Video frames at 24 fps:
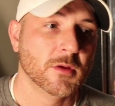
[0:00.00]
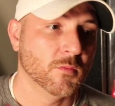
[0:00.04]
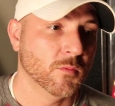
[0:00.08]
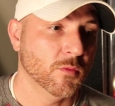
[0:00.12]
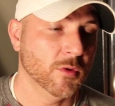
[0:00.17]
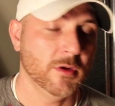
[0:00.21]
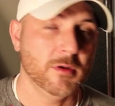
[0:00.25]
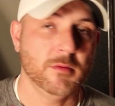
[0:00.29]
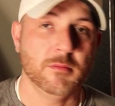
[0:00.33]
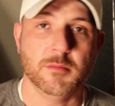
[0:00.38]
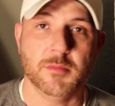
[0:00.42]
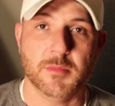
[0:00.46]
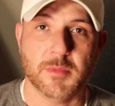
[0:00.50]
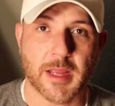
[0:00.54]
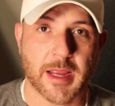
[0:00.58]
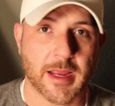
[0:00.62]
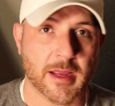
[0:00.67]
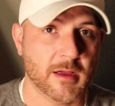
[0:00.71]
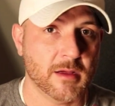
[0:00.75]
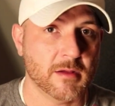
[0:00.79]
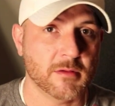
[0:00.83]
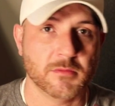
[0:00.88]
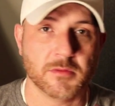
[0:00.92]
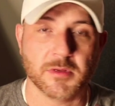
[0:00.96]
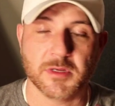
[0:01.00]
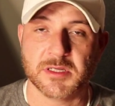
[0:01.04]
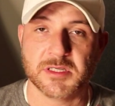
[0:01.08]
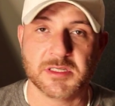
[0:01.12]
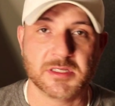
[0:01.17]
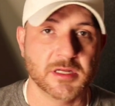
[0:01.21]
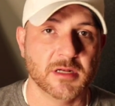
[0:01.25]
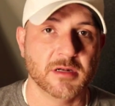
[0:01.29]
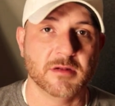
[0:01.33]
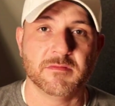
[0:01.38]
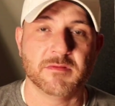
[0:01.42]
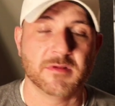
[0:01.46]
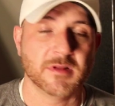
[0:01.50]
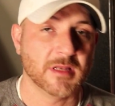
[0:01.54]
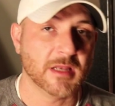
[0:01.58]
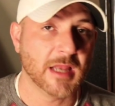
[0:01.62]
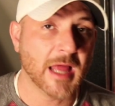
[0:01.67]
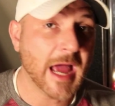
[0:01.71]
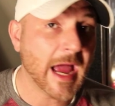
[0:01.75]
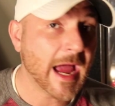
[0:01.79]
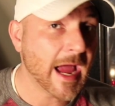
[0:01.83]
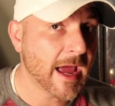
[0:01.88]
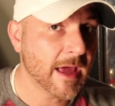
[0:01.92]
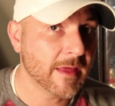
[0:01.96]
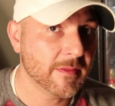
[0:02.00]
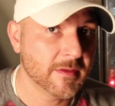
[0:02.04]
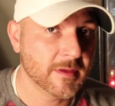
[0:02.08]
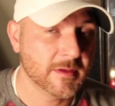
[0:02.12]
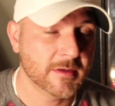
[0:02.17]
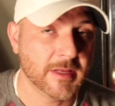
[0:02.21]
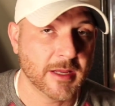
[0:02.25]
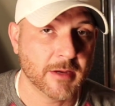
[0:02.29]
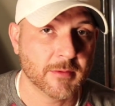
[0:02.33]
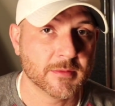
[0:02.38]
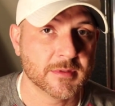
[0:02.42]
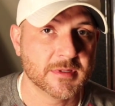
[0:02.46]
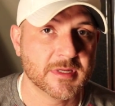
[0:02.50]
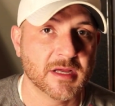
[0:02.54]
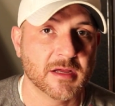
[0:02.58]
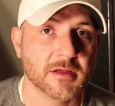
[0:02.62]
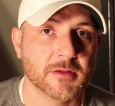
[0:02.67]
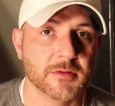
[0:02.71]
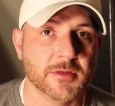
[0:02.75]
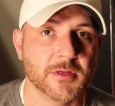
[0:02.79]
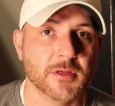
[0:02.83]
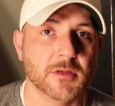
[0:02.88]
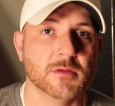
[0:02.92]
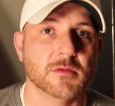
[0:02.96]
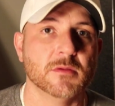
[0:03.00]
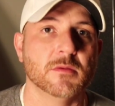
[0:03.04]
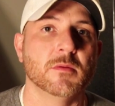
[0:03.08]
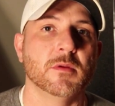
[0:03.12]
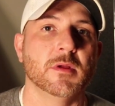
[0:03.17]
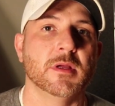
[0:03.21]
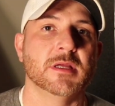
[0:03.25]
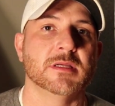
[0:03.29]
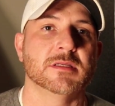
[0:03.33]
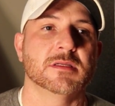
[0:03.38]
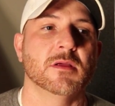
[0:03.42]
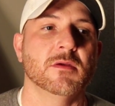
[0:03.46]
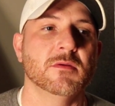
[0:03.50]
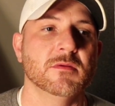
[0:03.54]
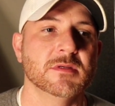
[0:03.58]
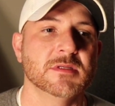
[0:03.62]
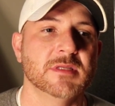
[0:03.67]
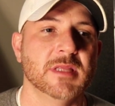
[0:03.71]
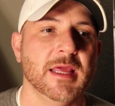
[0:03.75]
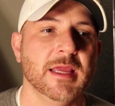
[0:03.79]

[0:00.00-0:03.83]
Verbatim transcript: what how extent of a lie that they were telling you, as long as